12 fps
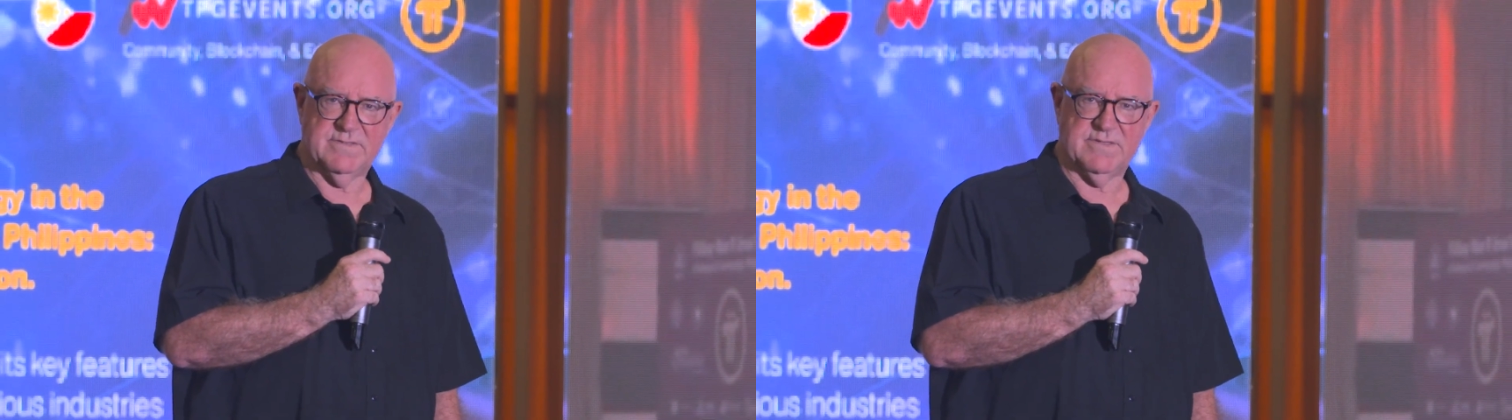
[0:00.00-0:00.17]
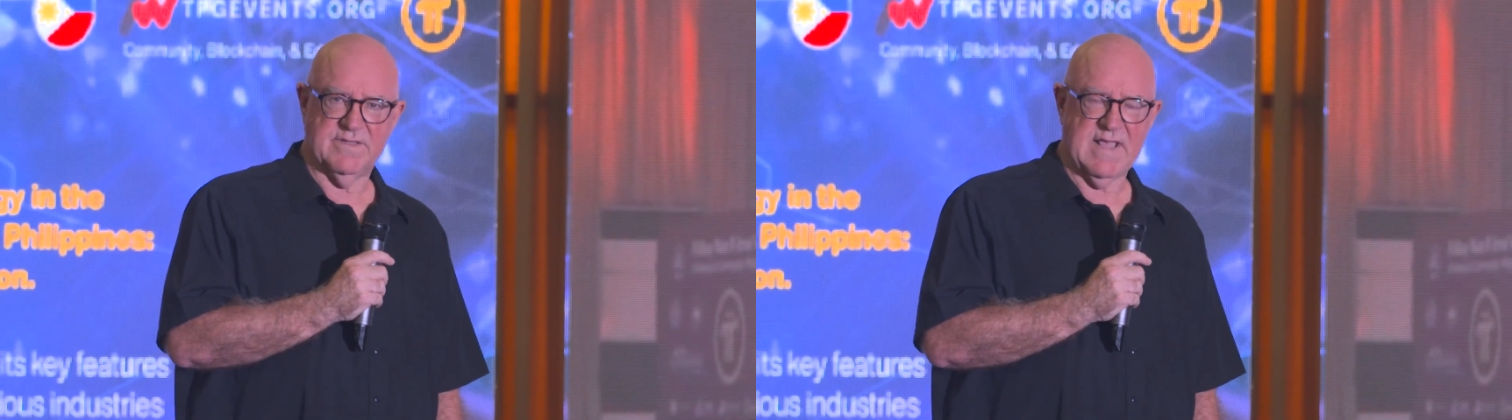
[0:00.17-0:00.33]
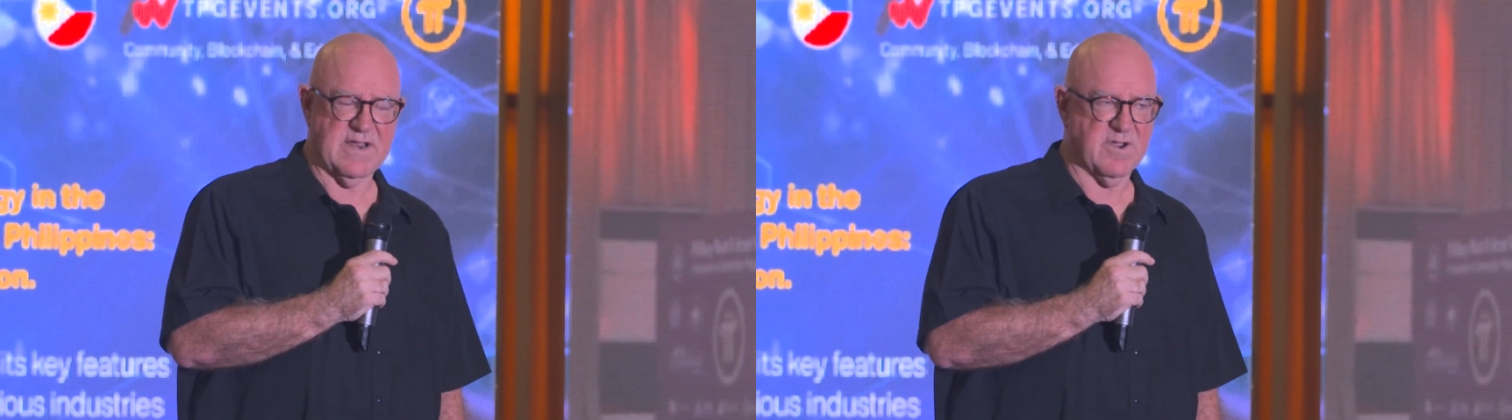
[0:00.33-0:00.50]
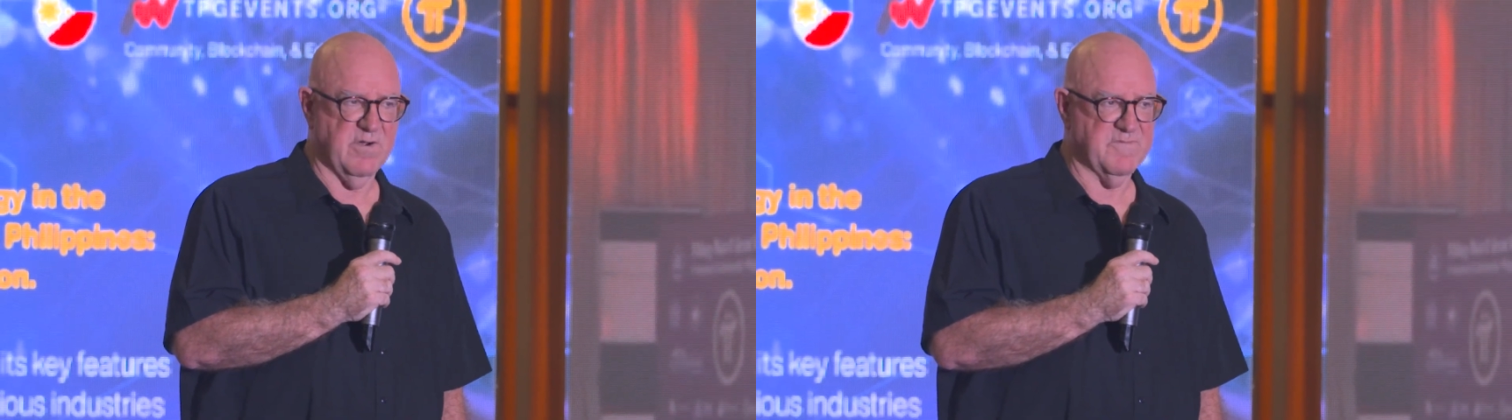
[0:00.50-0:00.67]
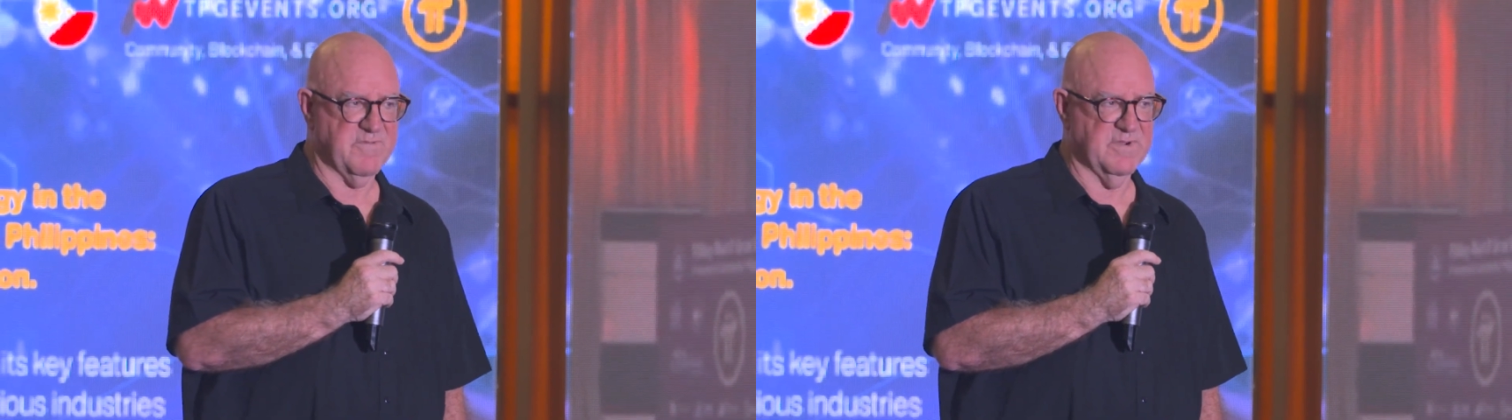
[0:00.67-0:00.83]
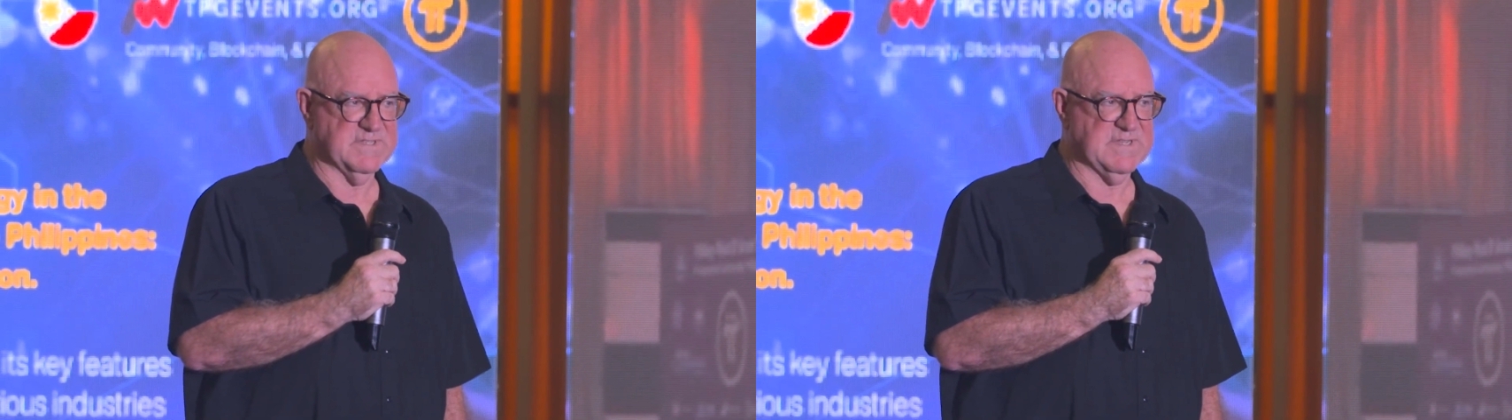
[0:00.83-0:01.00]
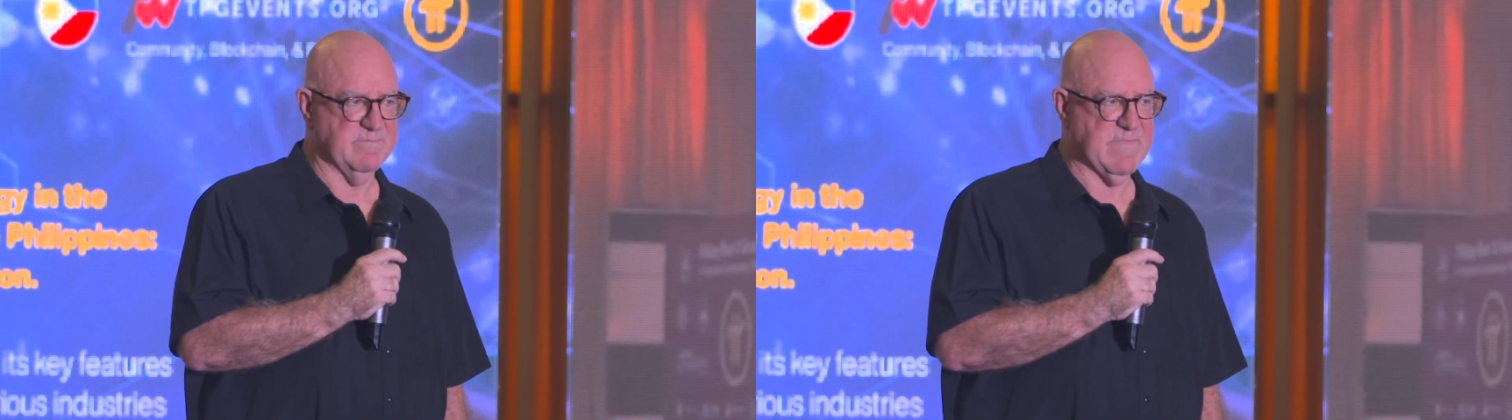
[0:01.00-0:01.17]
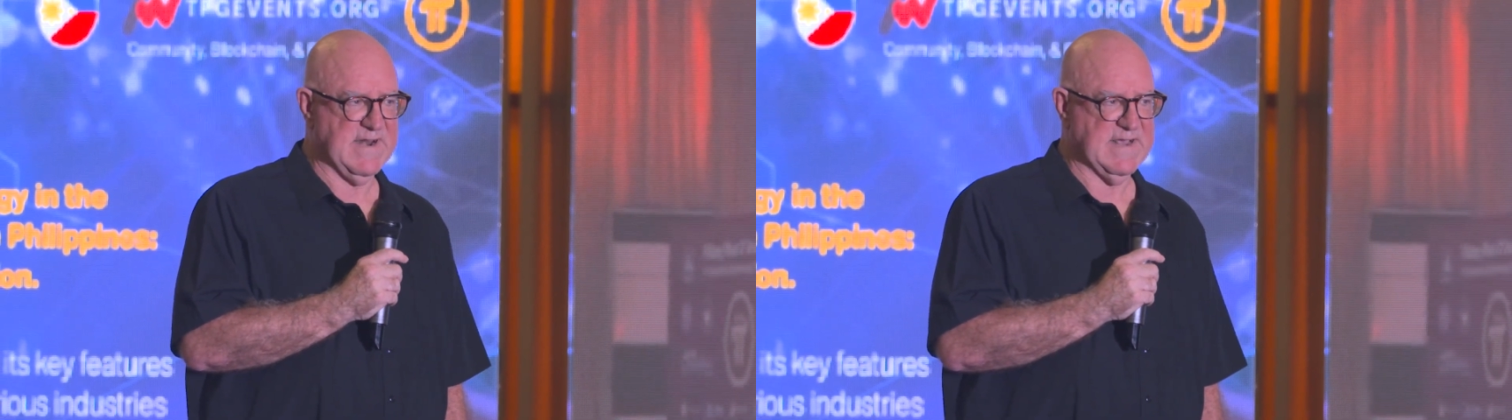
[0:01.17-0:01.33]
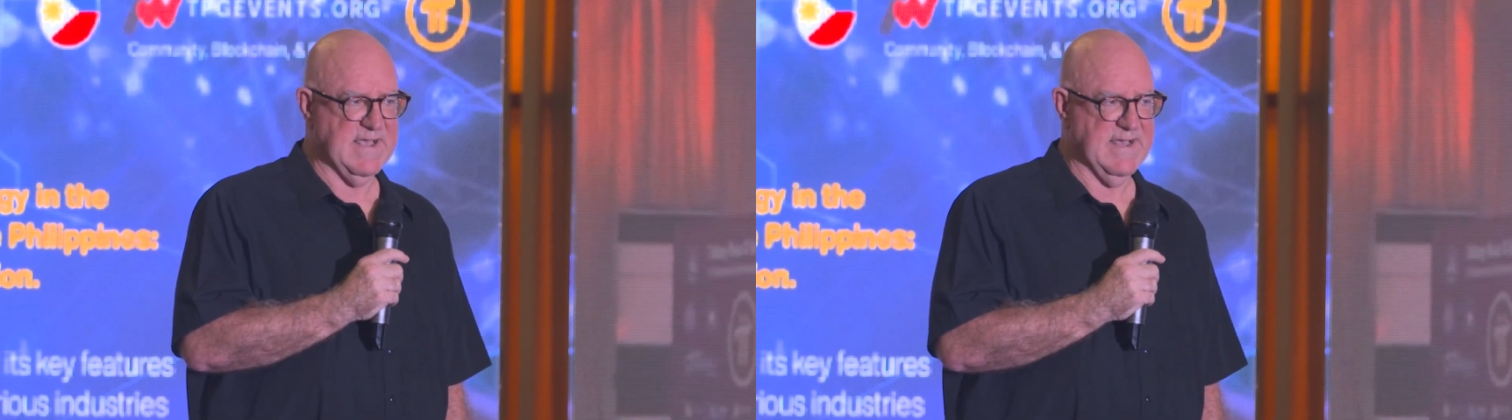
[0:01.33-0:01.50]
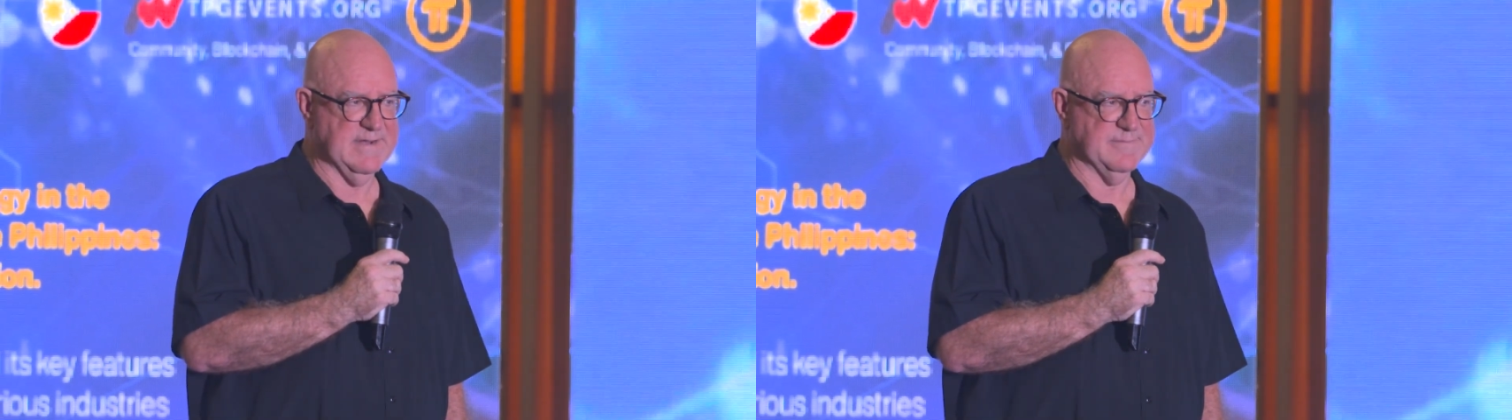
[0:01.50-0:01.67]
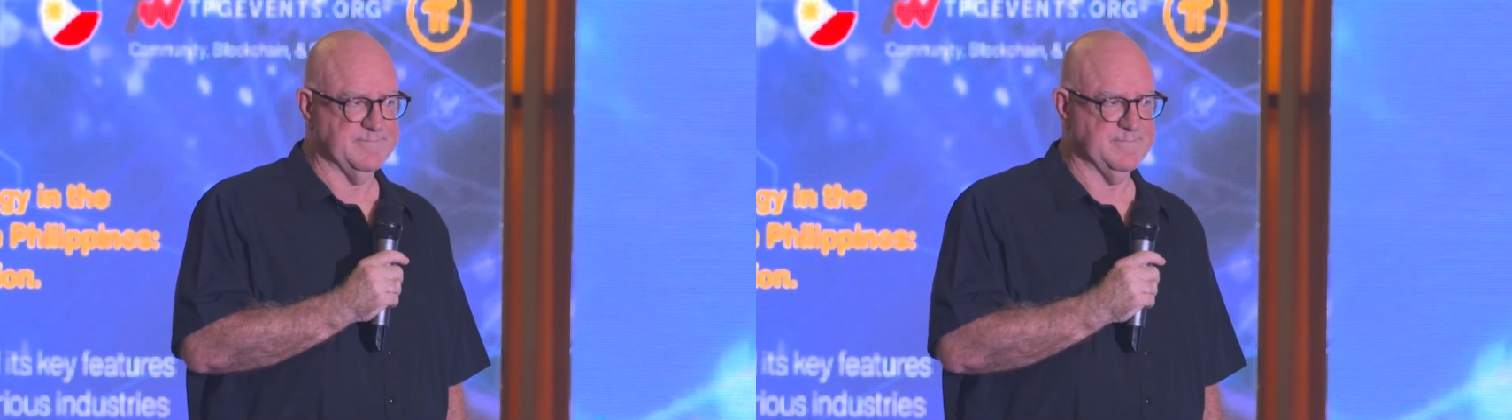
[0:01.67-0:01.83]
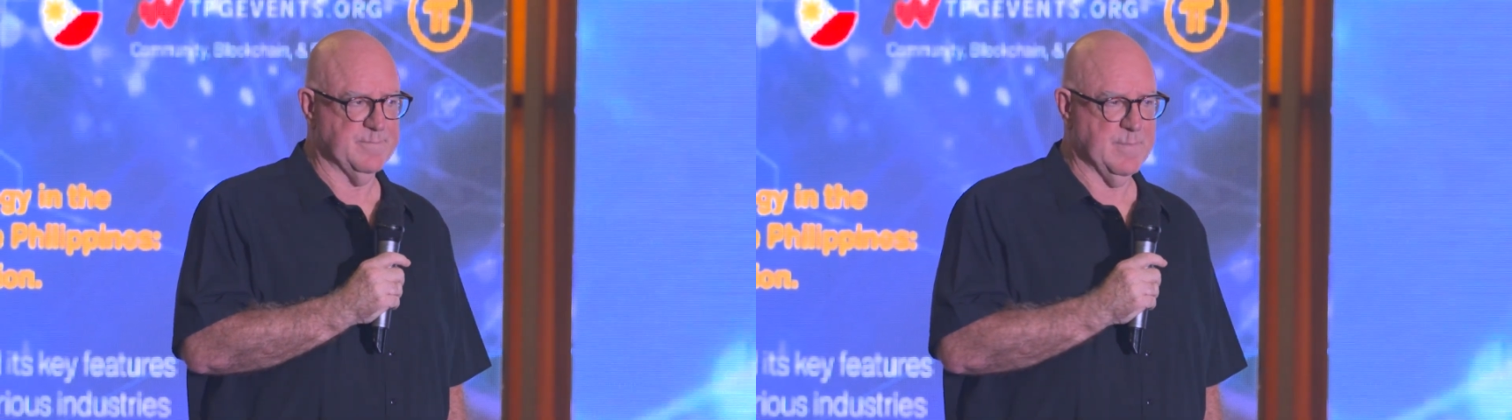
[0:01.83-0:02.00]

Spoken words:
to that conference in Bataan.